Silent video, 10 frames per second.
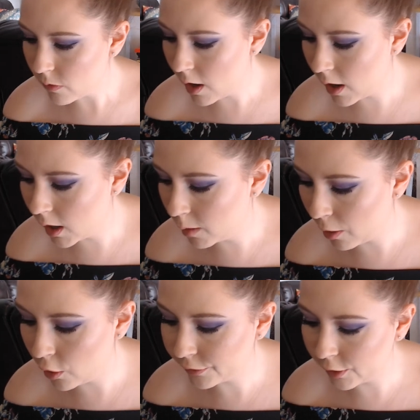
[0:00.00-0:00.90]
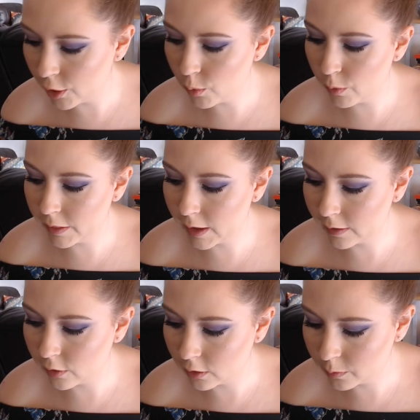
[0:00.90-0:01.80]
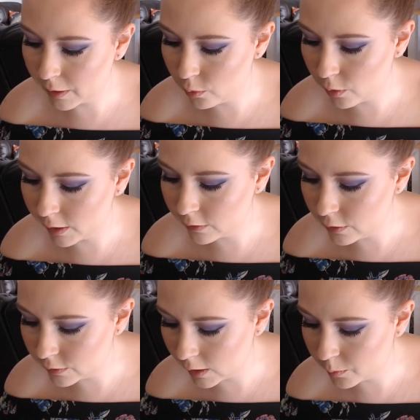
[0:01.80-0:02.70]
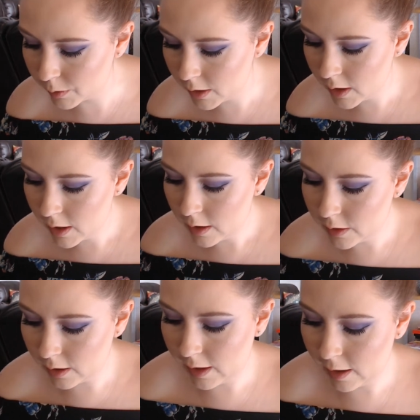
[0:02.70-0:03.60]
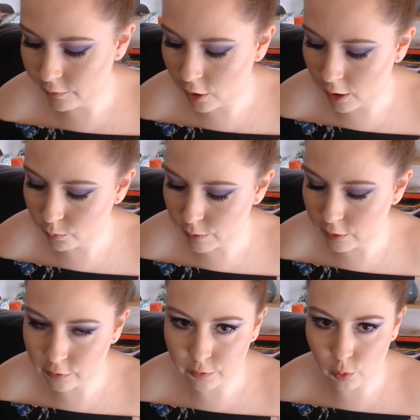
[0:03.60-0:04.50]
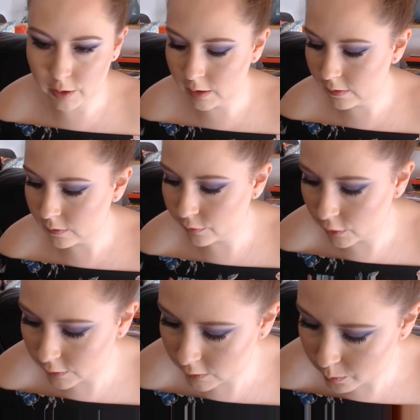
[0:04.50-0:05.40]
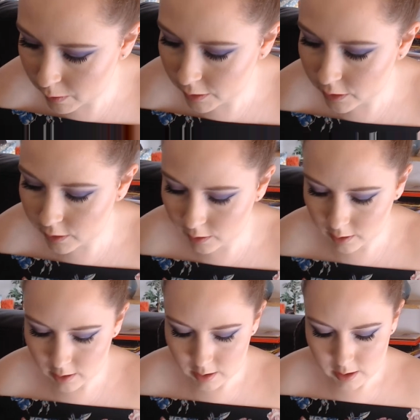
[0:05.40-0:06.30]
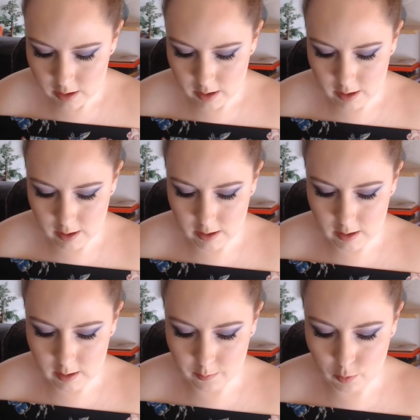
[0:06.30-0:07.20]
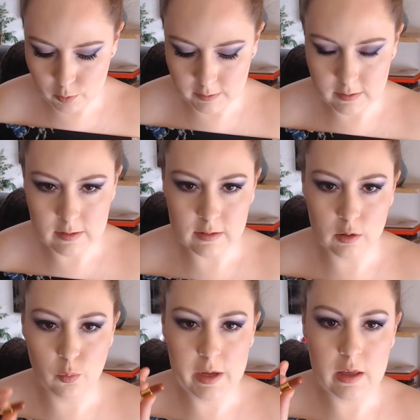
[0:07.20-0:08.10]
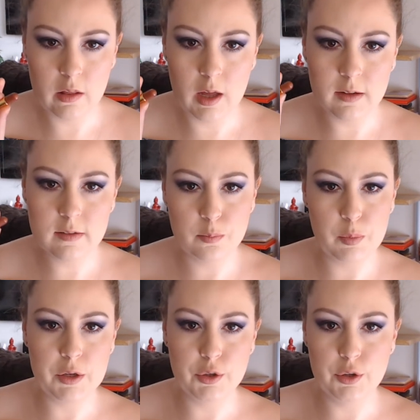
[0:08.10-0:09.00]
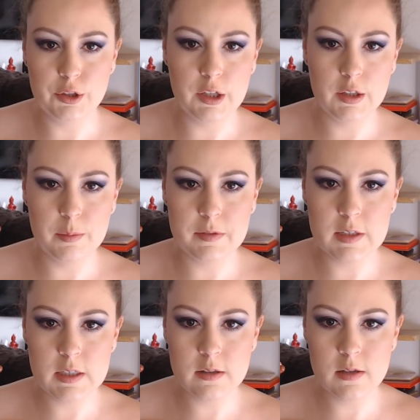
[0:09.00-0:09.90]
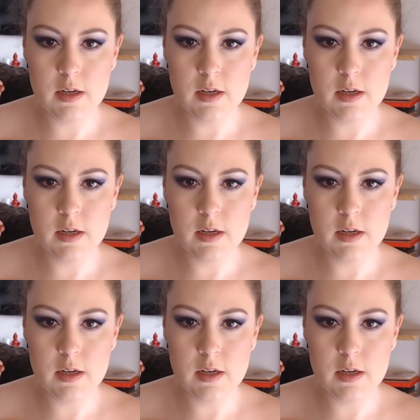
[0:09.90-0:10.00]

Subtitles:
Also, one that I talked about wanting to use up that I have not reached for in this first month was these little Winky Lux pill lipsticks.